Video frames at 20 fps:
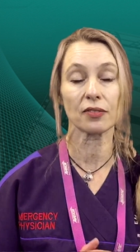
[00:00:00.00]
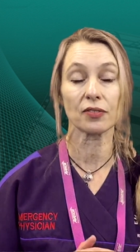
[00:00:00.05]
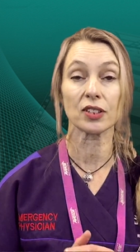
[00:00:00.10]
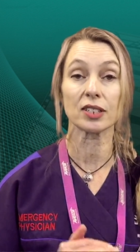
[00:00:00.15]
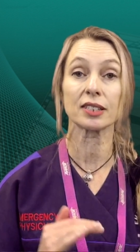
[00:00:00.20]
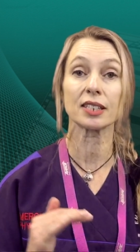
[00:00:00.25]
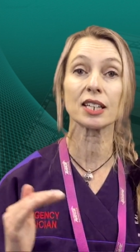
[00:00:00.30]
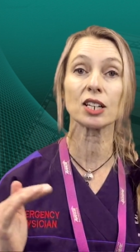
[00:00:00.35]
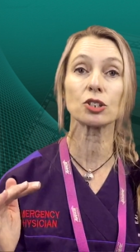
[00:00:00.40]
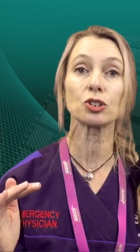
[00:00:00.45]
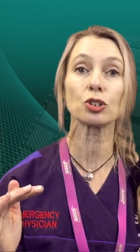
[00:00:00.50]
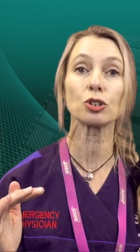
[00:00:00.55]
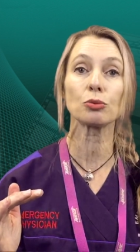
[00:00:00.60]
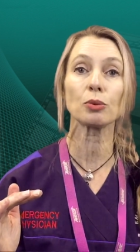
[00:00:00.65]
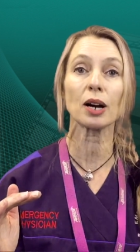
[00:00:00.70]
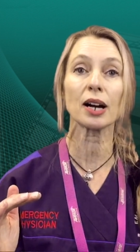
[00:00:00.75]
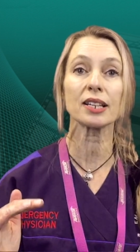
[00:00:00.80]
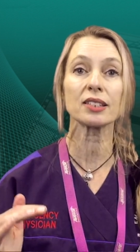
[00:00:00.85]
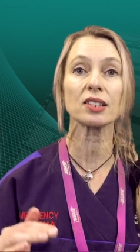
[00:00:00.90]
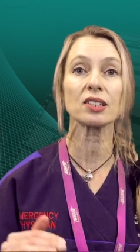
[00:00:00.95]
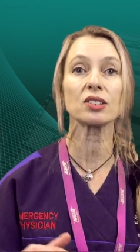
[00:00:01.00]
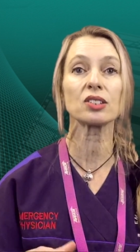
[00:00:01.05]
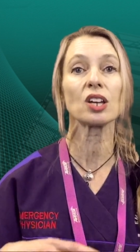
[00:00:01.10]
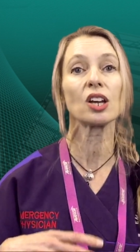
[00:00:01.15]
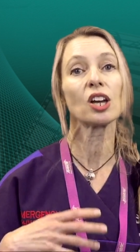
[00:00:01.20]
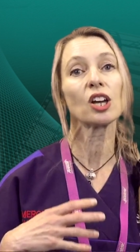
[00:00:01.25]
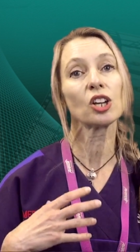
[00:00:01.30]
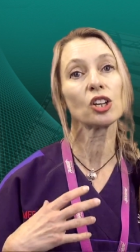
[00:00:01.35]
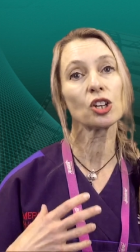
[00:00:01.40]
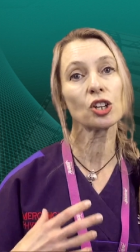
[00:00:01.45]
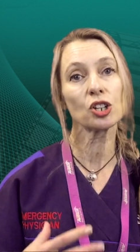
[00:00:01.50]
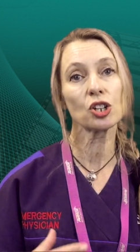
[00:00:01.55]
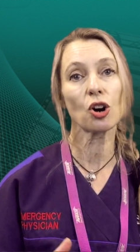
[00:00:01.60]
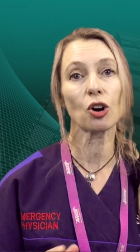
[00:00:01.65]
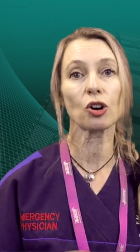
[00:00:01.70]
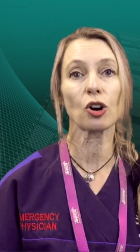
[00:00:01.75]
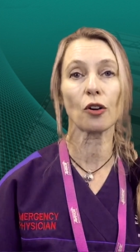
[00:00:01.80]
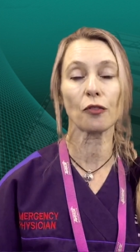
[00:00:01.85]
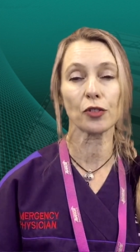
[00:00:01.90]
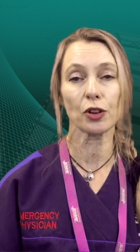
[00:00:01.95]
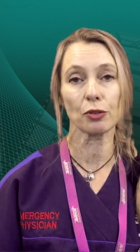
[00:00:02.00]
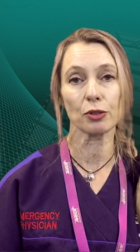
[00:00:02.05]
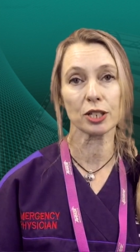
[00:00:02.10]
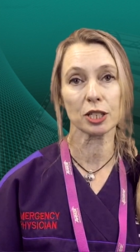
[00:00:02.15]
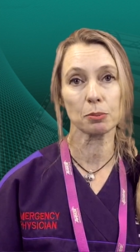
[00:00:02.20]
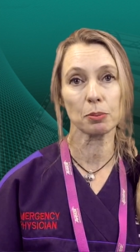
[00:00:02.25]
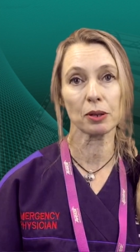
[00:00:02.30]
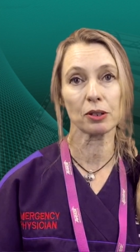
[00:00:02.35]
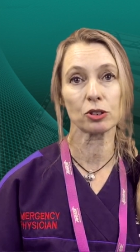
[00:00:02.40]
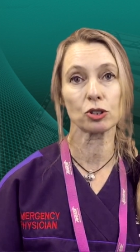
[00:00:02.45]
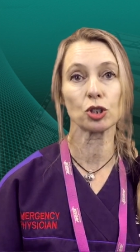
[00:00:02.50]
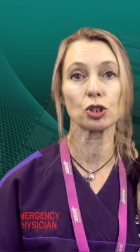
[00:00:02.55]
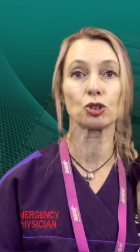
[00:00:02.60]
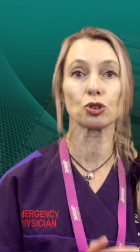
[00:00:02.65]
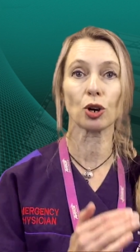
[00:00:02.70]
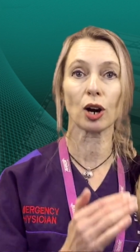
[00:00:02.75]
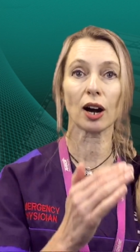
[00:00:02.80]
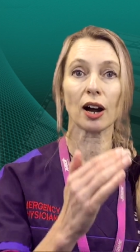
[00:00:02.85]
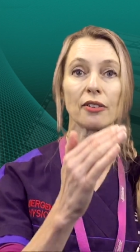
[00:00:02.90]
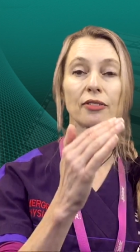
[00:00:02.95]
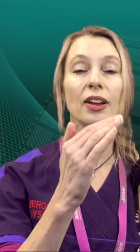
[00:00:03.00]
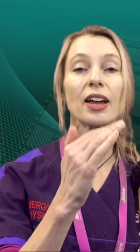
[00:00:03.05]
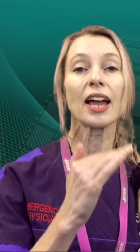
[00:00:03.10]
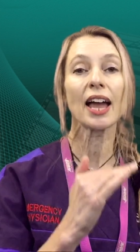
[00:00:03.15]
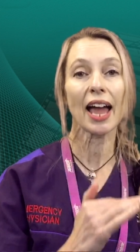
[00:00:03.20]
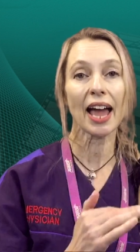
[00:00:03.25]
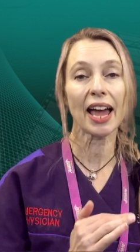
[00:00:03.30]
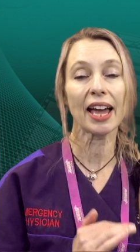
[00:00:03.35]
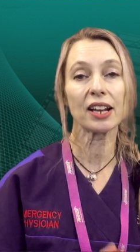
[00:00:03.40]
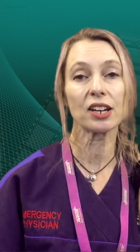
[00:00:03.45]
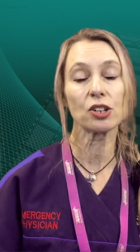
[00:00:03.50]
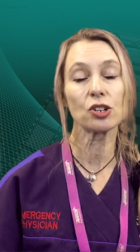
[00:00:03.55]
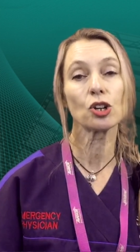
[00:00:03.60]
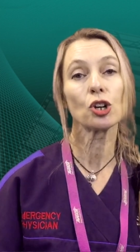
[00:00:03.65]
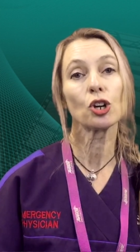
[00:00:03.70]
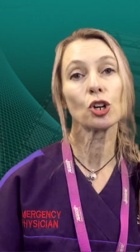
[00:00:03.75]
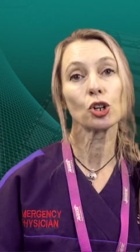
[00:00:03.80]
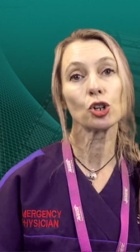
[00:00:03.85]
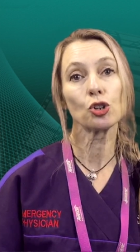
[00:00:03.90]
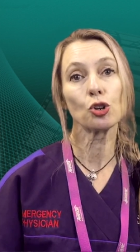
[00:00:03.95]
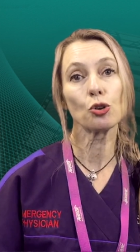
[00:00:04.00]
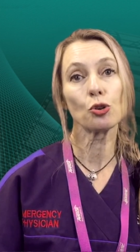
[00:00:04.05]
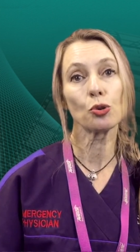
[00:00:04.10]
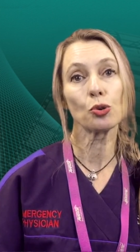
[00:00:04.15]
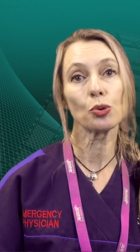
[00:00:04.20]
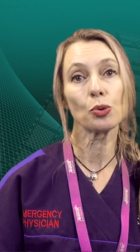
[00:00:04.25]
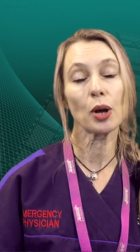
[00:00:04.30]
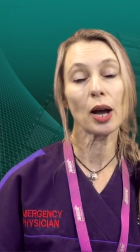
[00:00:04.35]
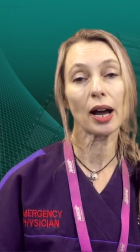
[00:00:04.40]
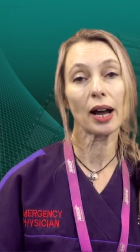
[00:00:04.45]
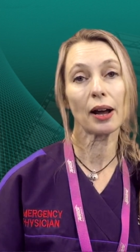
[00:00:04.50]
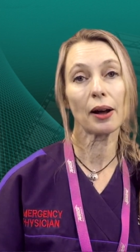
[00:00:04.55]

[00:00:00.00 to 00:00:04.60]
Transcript: If your CO2 rises, you knock off your respiratory drive and you